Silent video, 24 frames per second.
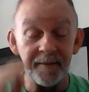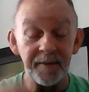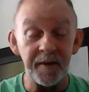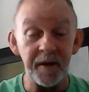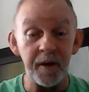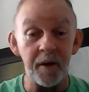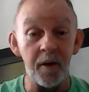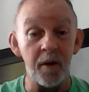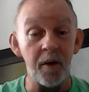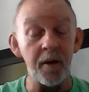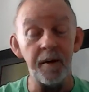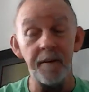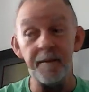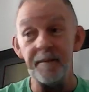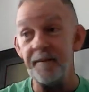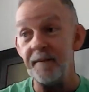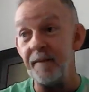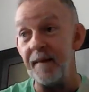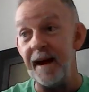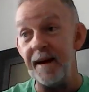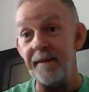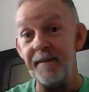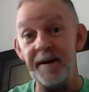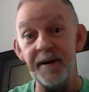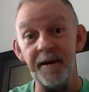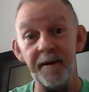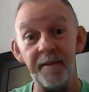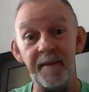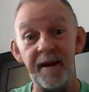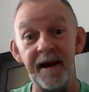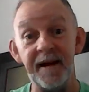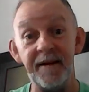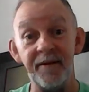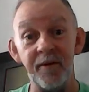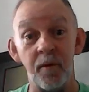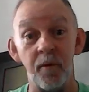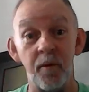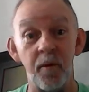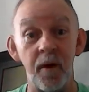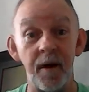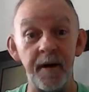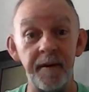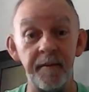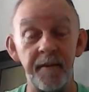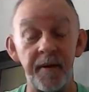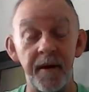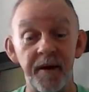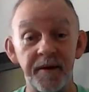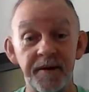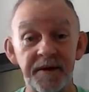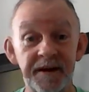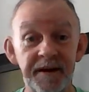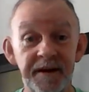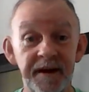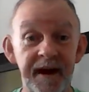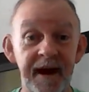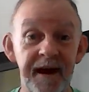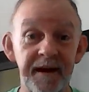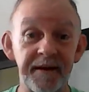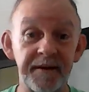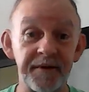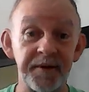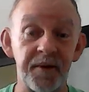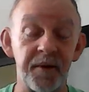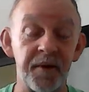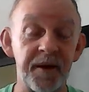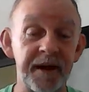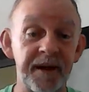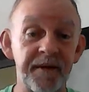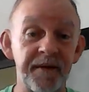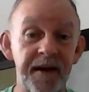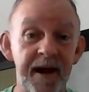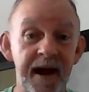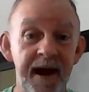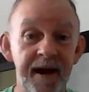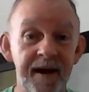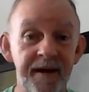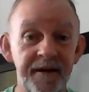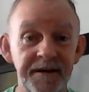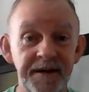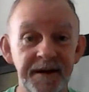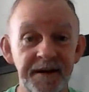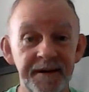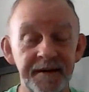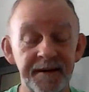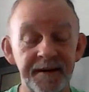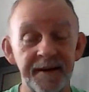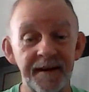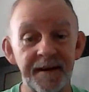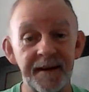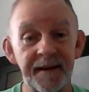Or maybe you'll be the one person out of 20,000